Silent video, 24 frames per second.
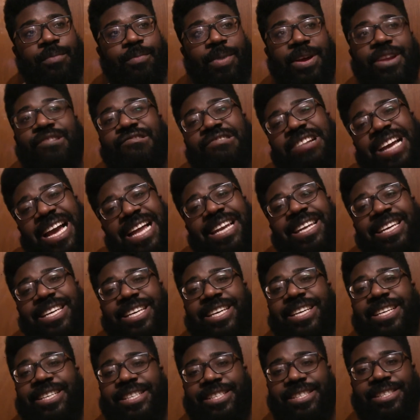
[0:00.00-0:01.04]
But the
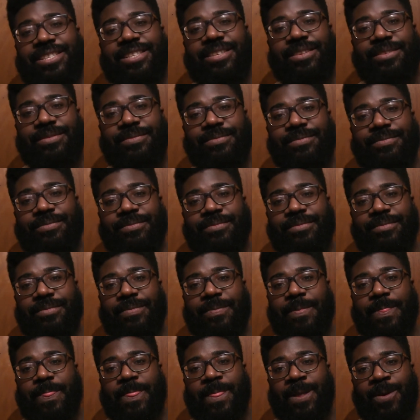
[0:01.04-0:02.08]
reality is,
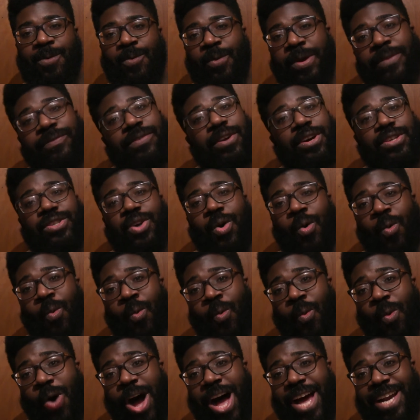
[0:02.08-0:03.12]
we've lost
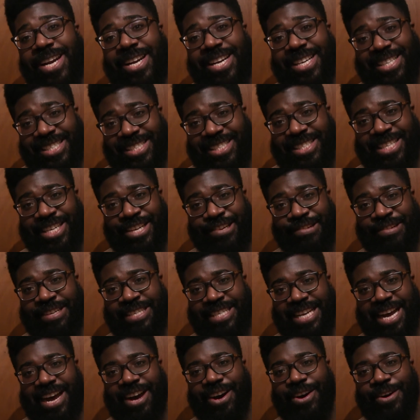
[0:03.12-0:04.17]
one
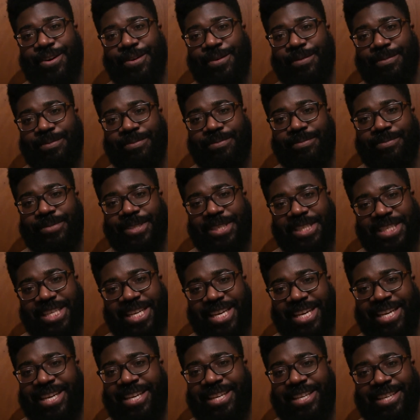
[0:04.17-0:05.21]
series at home to
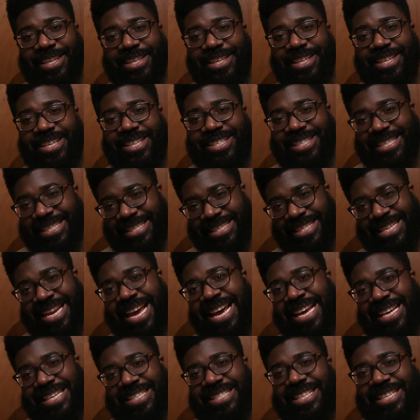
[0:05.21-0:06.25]
England since
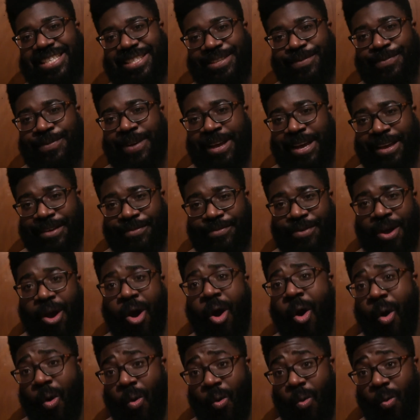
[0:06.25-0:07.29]
1965.
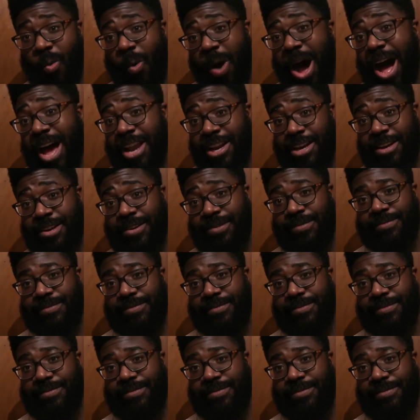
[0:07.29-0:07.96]
One.